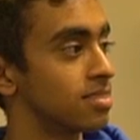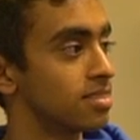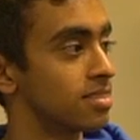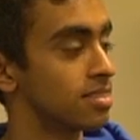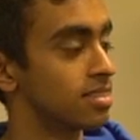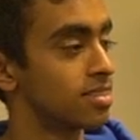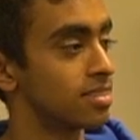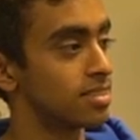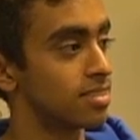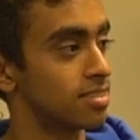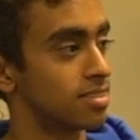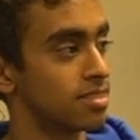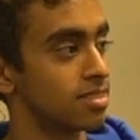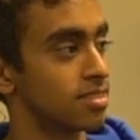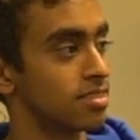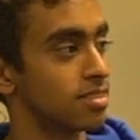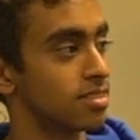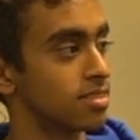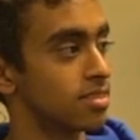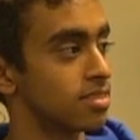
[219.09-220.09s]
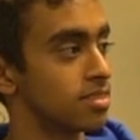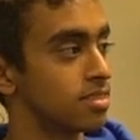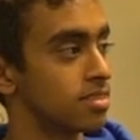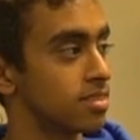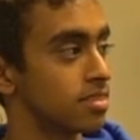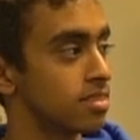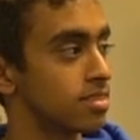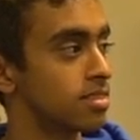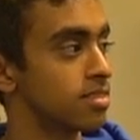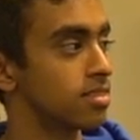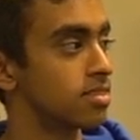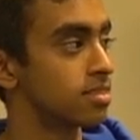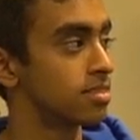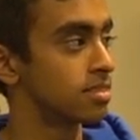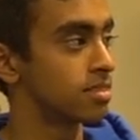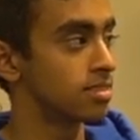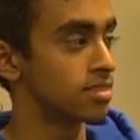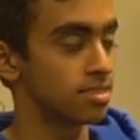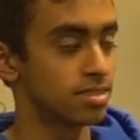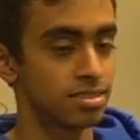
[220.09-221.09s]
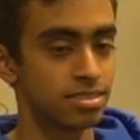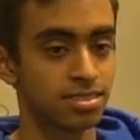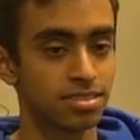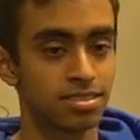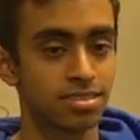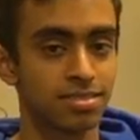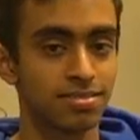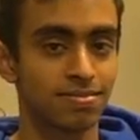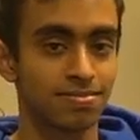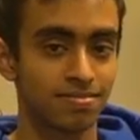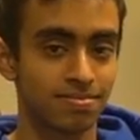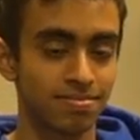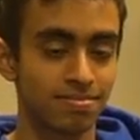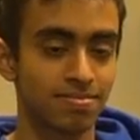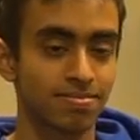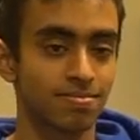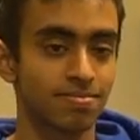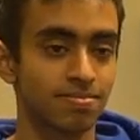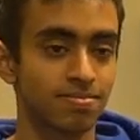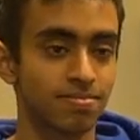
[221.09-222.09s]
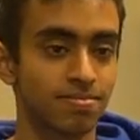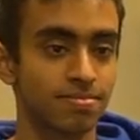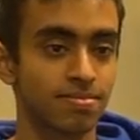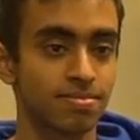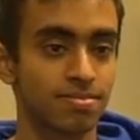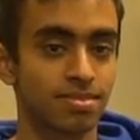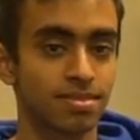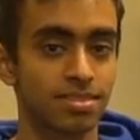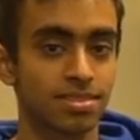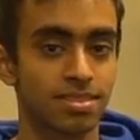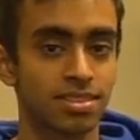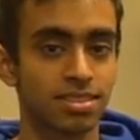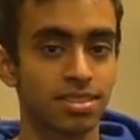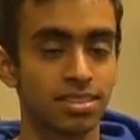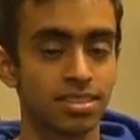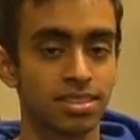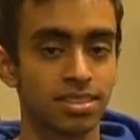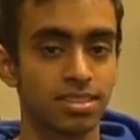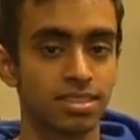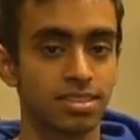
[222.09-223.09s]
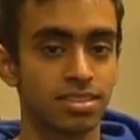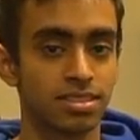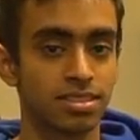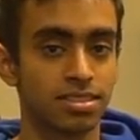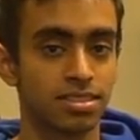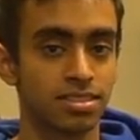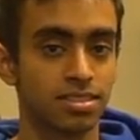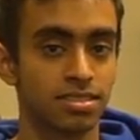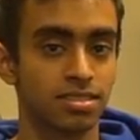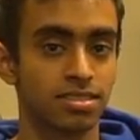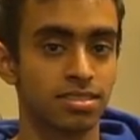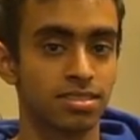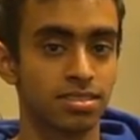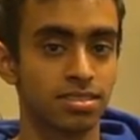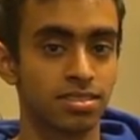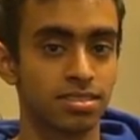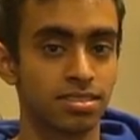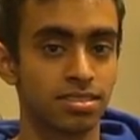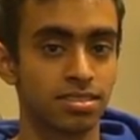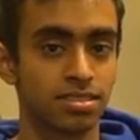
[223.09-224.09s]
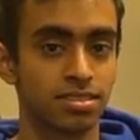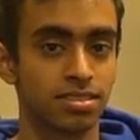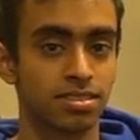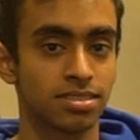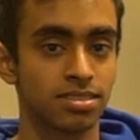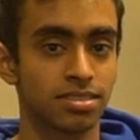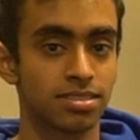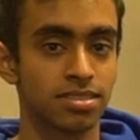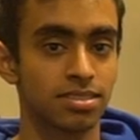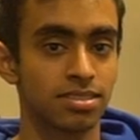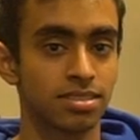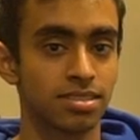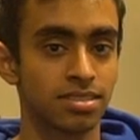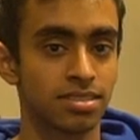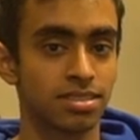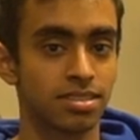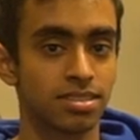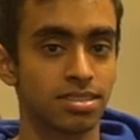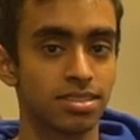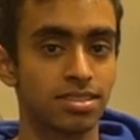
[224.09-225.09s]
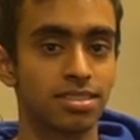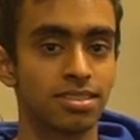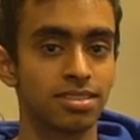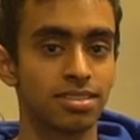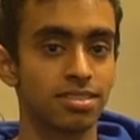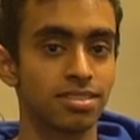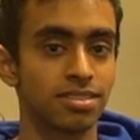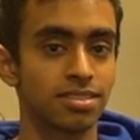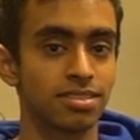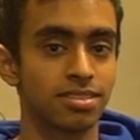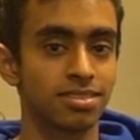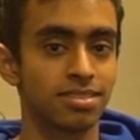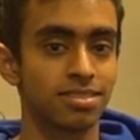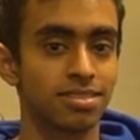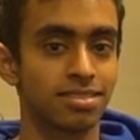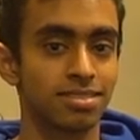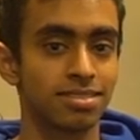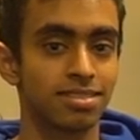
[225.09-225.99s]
This person isn't speaking.